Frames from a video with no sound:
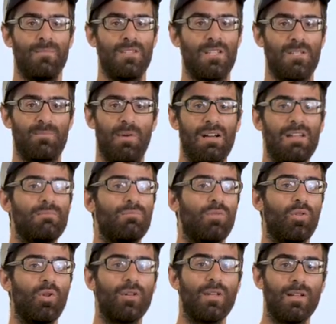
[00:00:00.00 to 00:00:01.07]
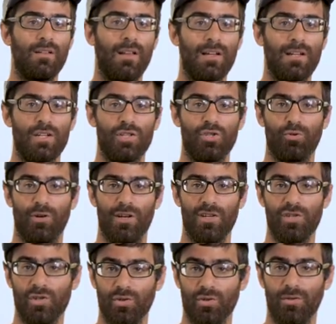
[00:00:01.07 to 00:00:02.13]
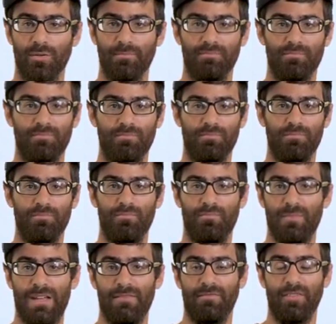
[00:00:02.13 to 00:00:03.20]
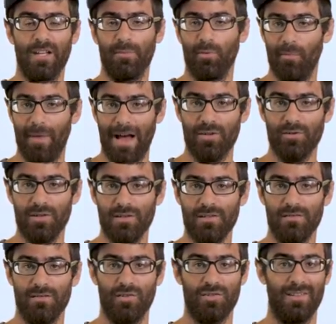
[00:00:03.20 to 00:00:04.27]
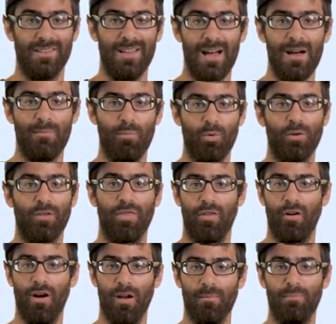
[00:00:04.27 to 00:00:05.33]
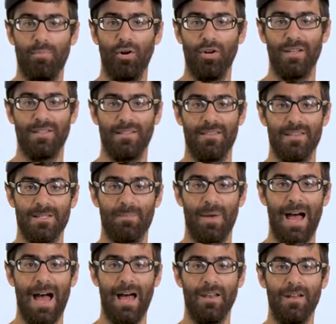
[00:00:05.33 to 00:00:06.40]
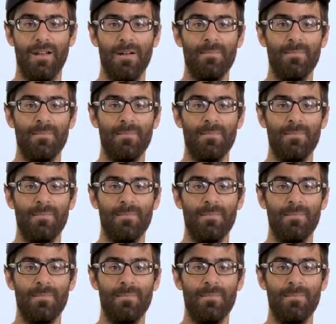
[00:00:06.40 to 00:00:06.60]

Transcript: Despite looking like a traditional inflatable mattress, there's a lot more thought put into this pad.